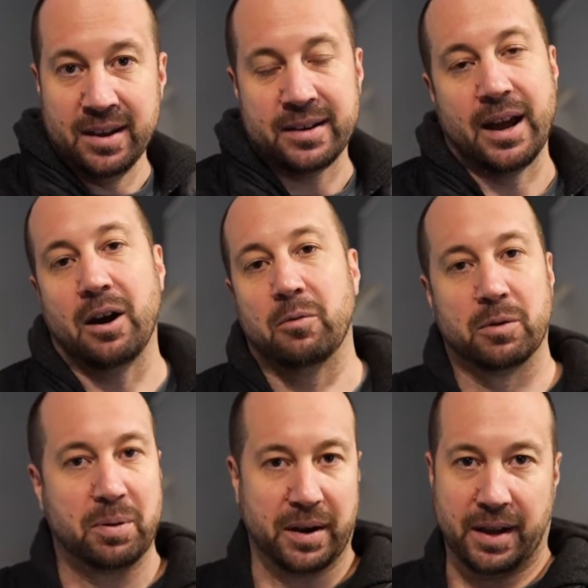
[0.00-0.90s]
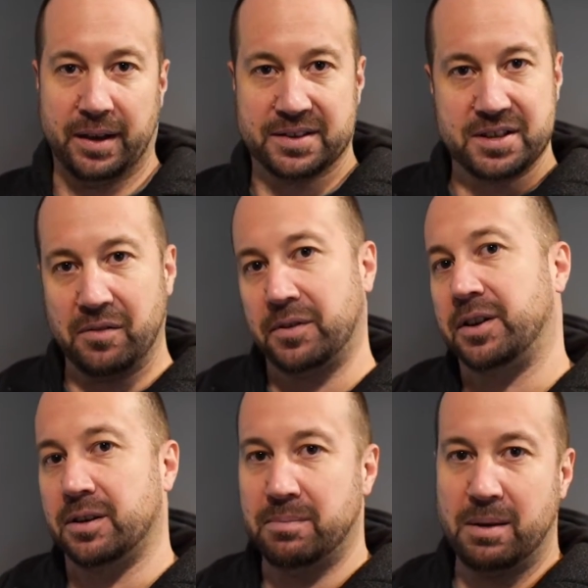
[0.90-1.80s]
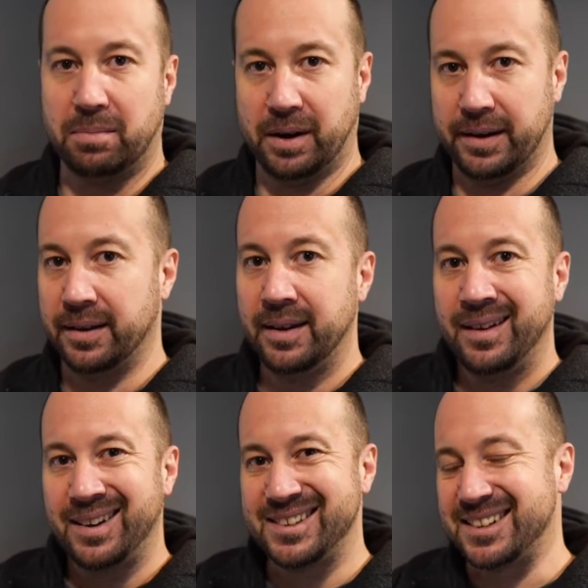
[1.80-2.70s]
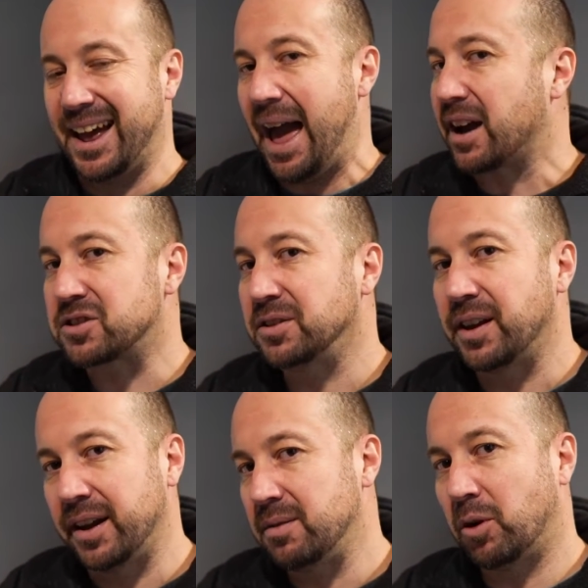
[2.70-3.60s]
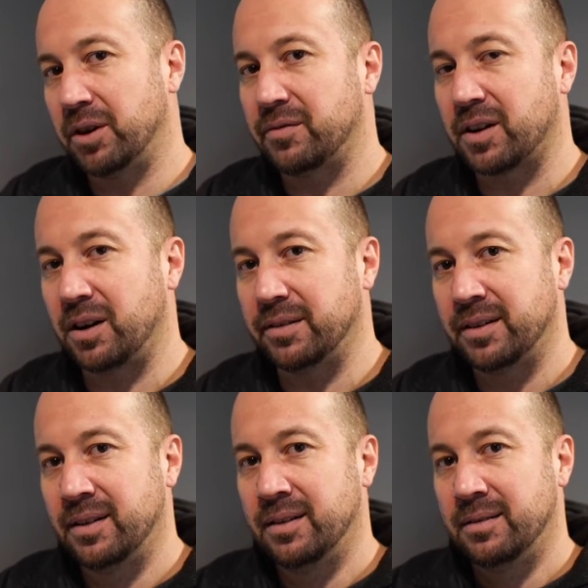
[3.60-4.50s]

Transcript: Now we're putting on a self-adhered membrane. Is it actually any more difficult?